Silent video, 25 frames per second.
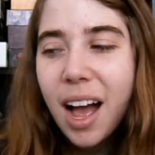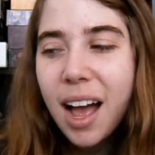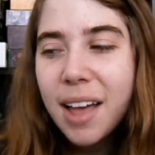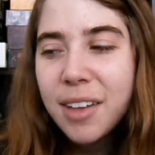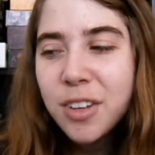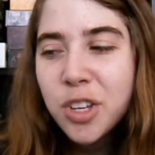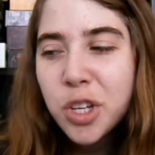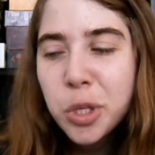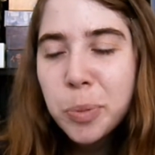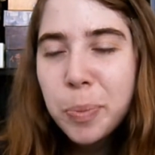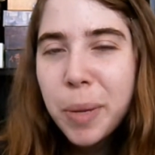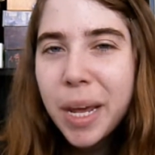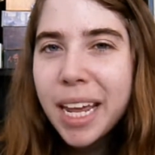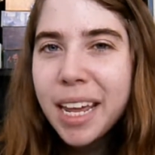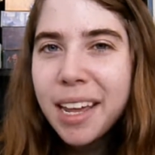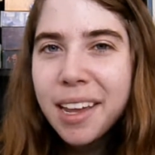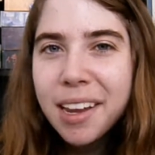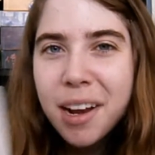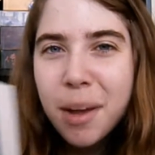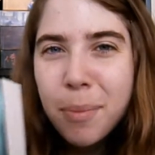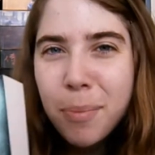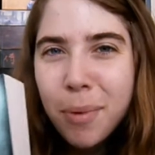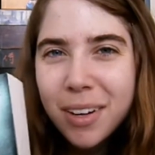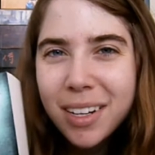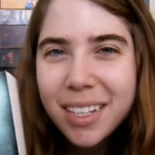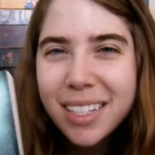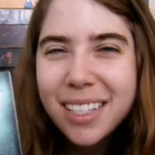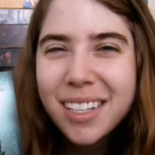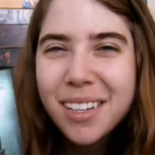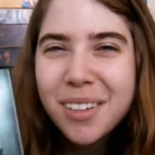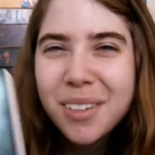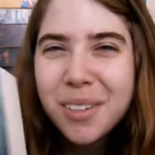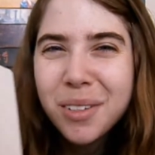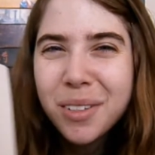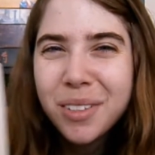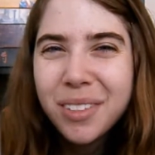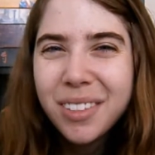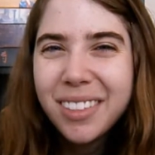just picking it up on its
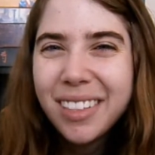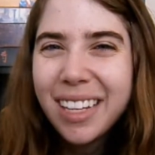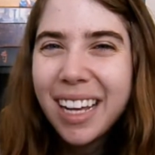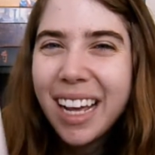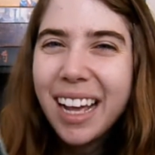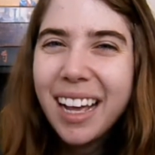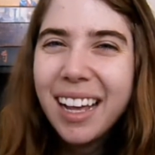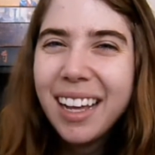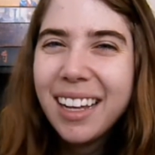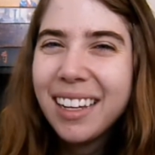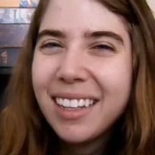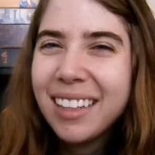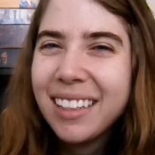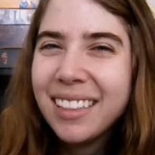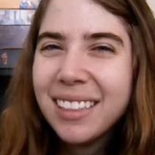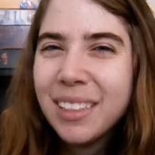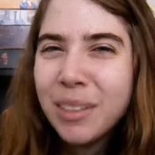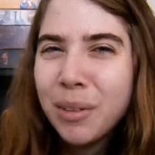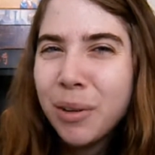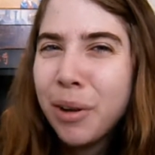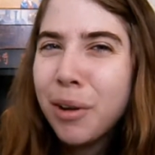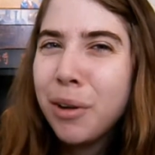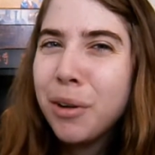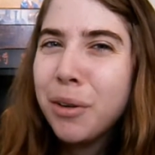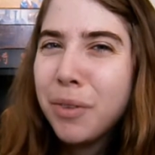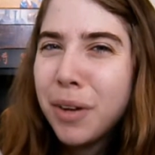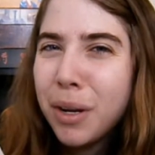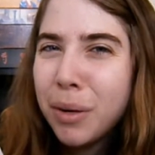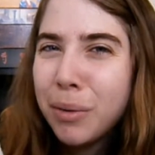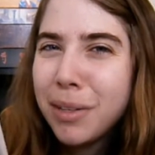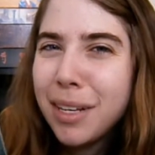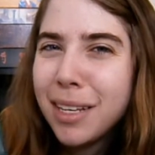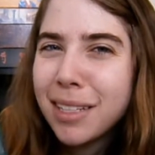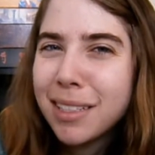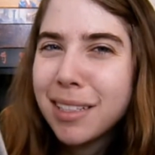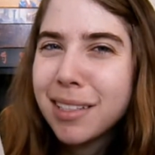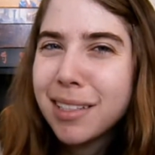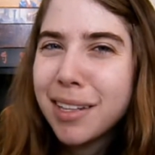own, I don't know if I would
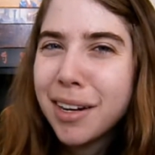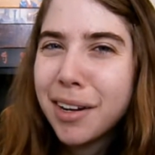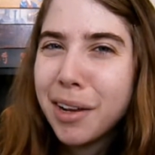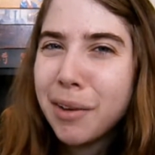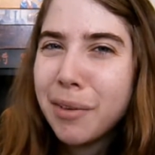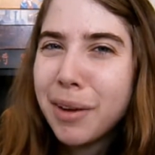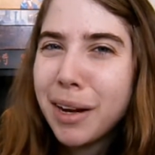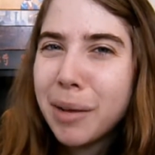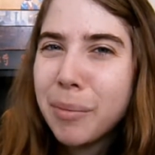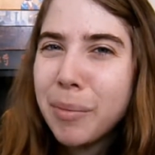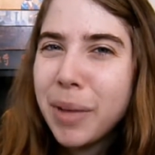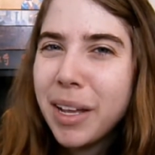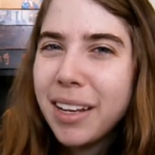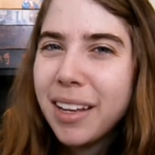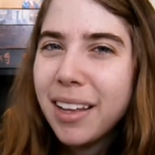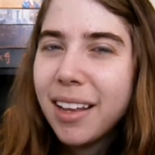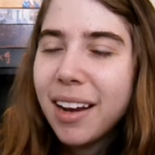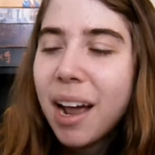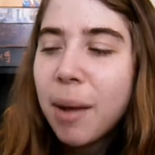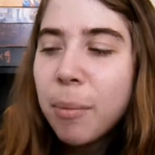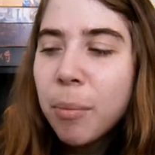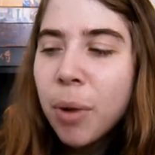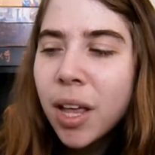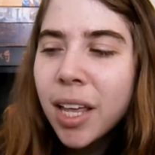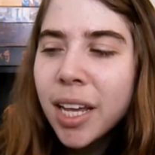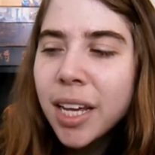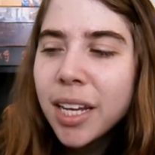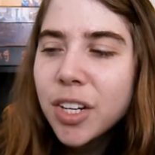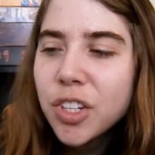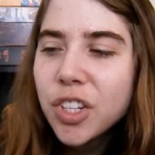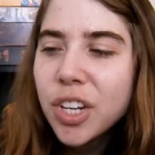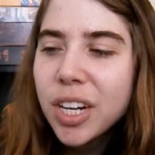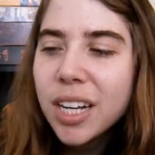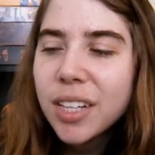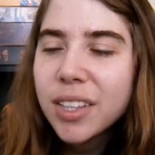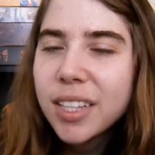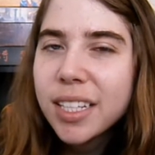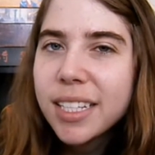necessarily recommend it. I'm probably going to
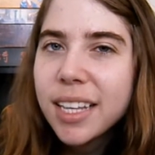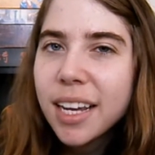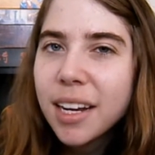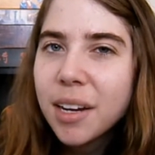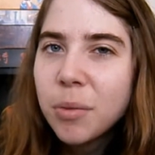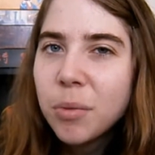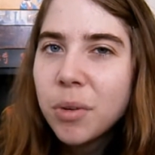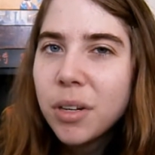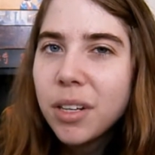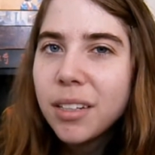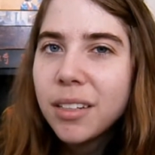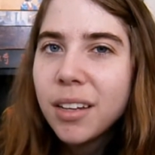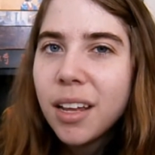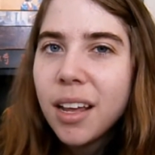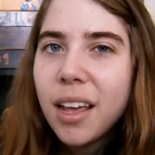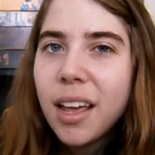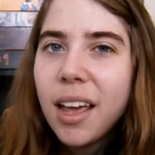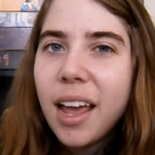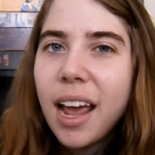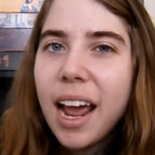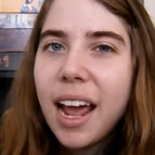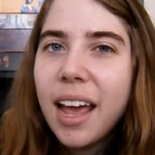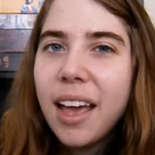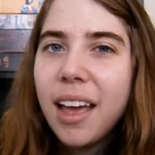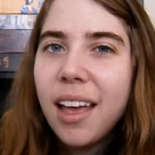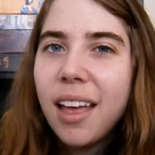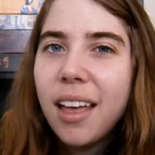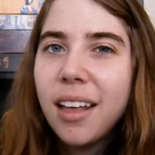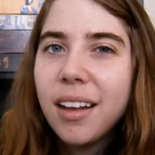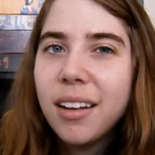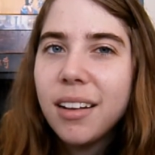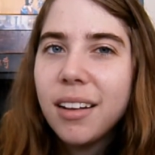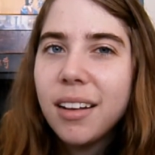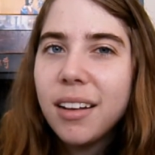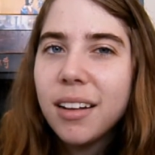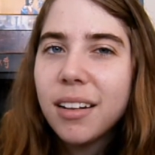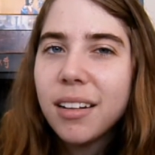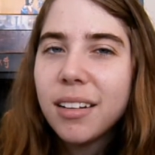check out the second one,
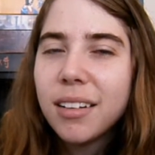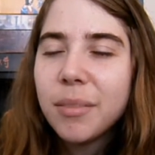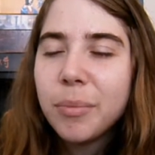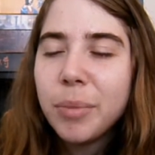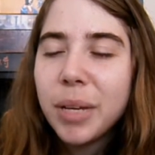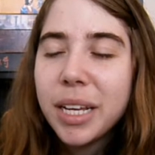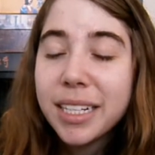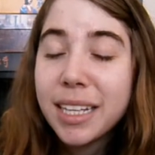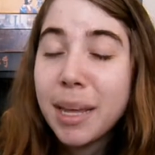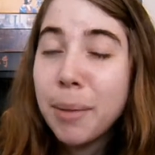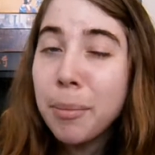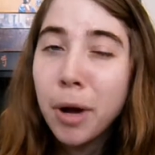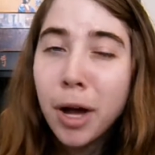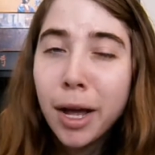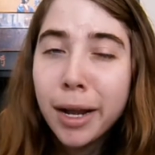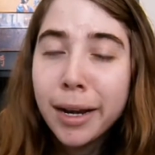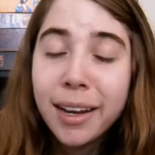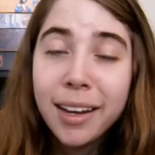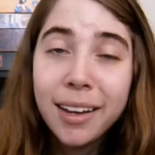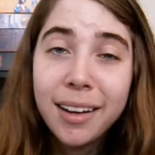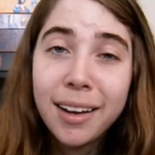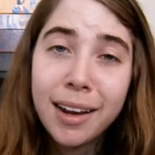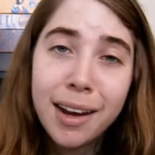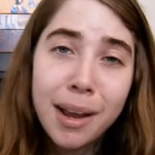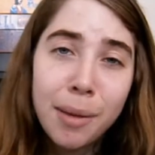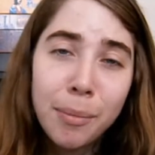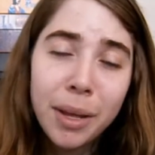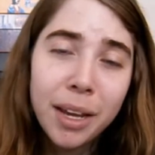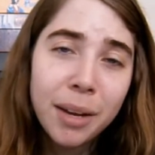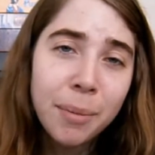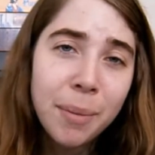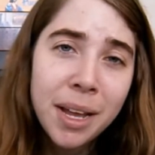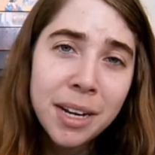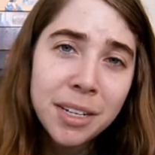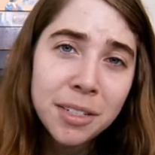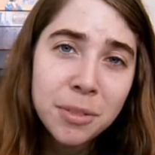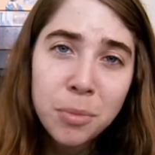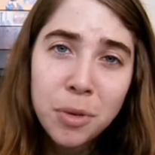and because I bought it, and I'm
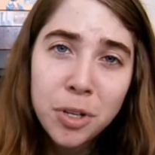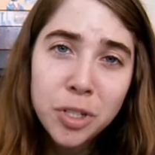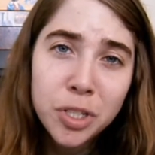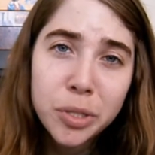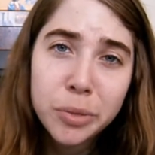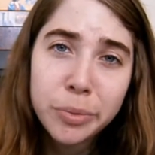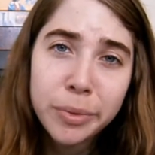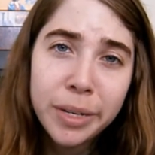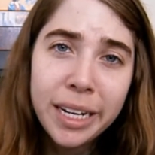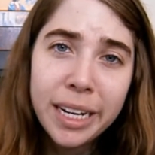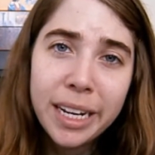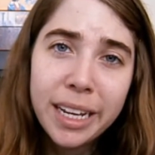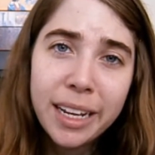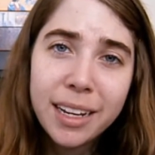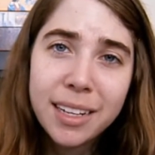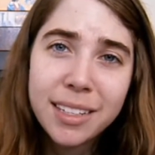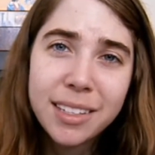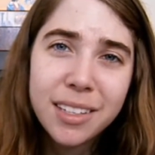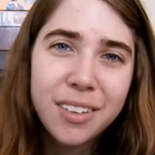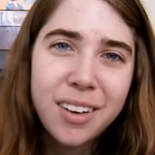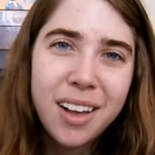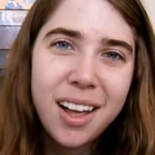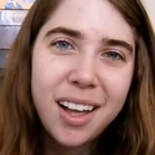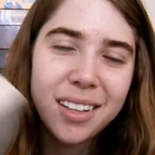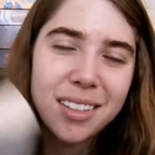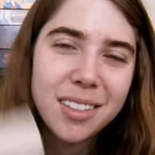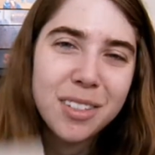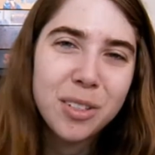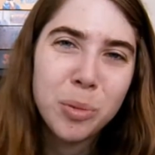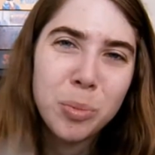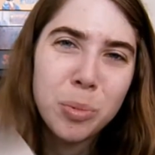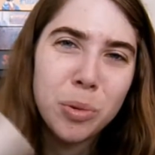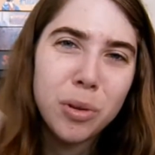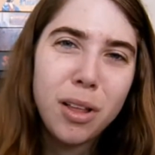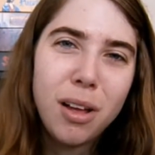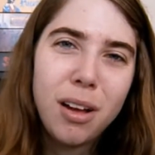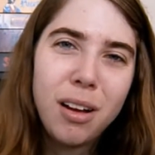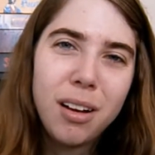might as well just read it, because they're not
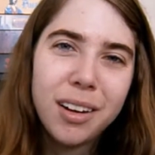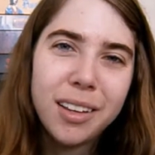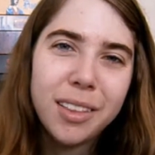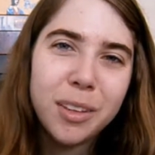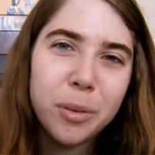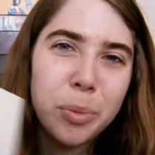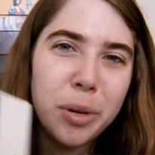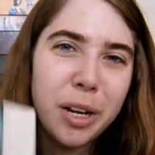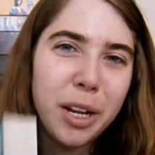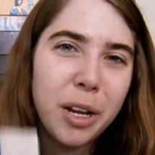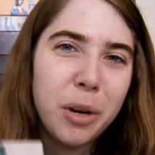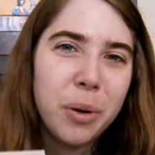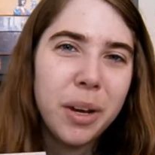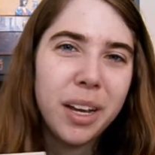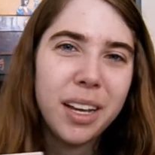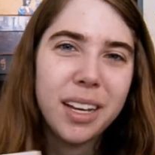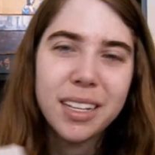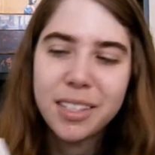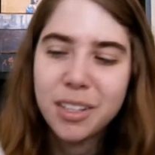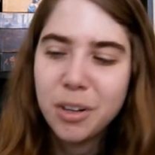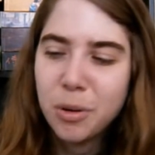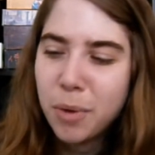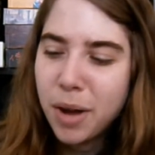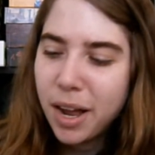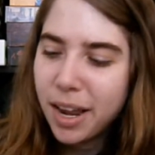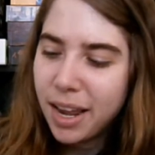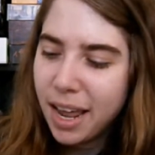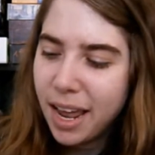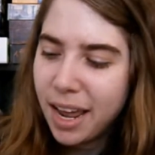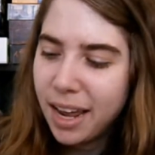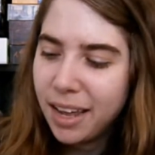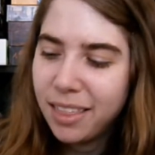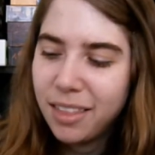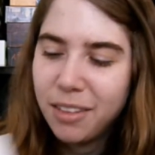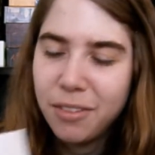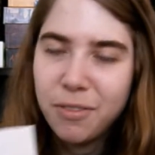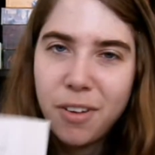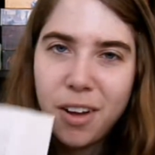super long, and they're pretty quick, because they're YA,
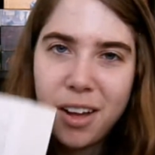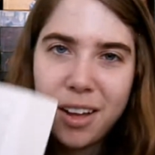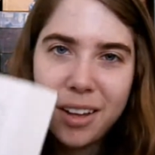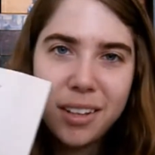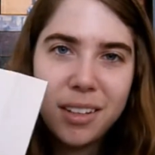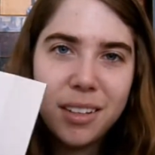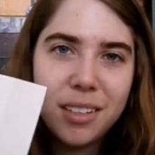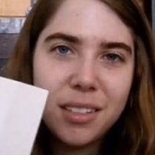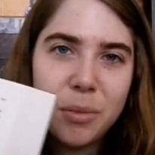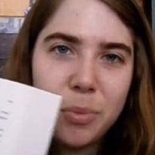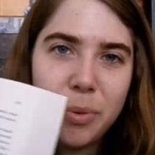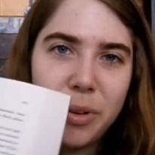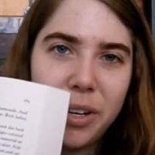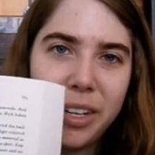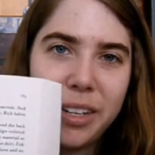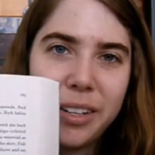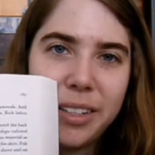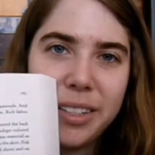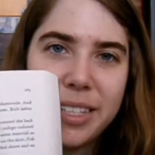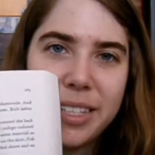and the font is a pretty good